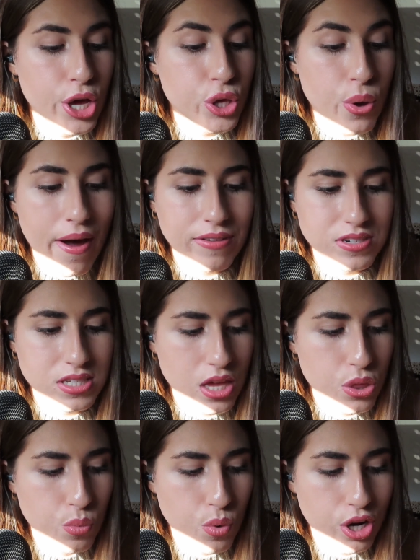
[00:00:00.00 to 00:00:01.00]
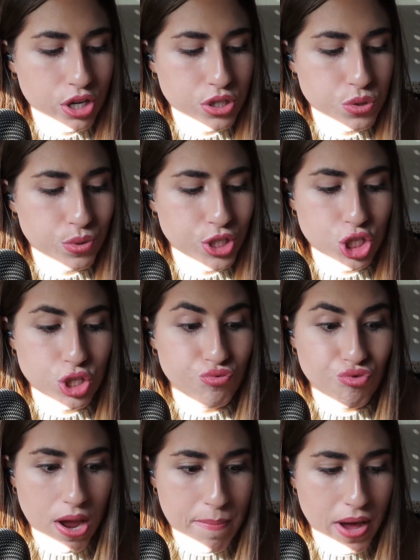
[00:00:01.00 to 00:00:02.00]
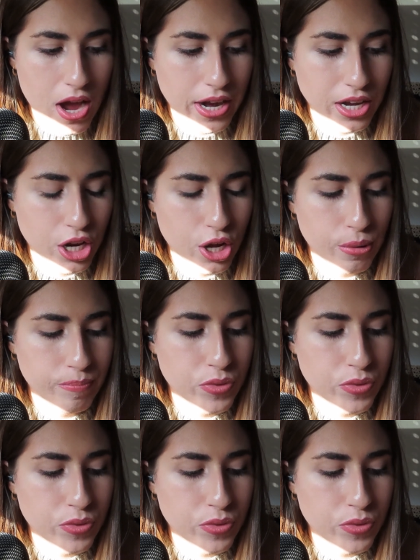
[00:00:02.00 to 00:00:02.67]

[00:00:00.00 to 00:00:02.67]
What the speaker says: "You have to say the words when she's right behind you."